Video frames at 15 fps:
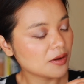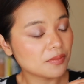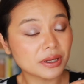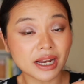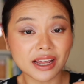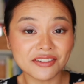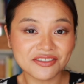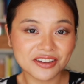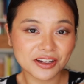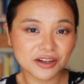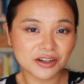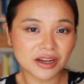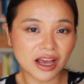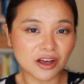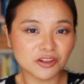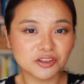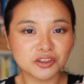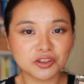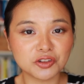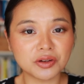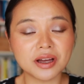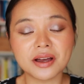but I figured I'll
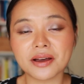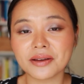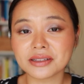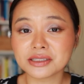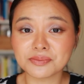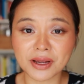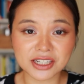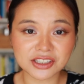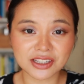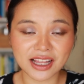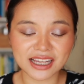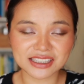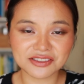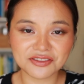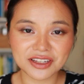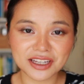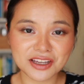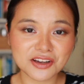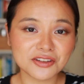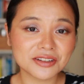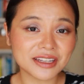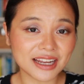do a specialized
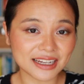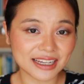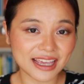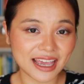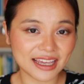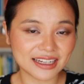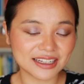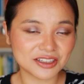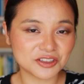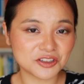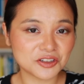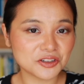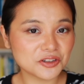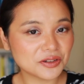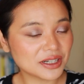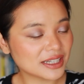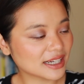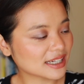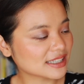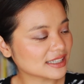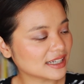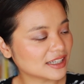video dedicated to
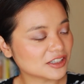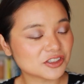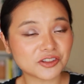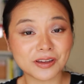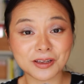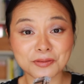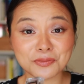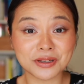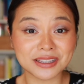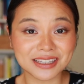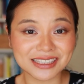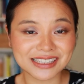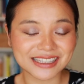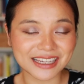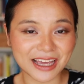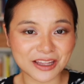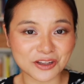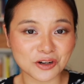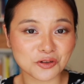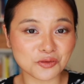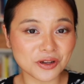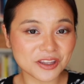addiction so I can put this
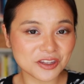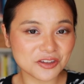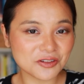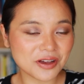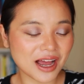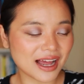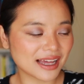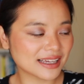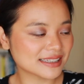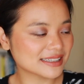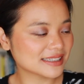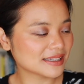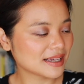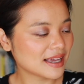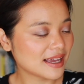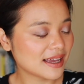together with you guys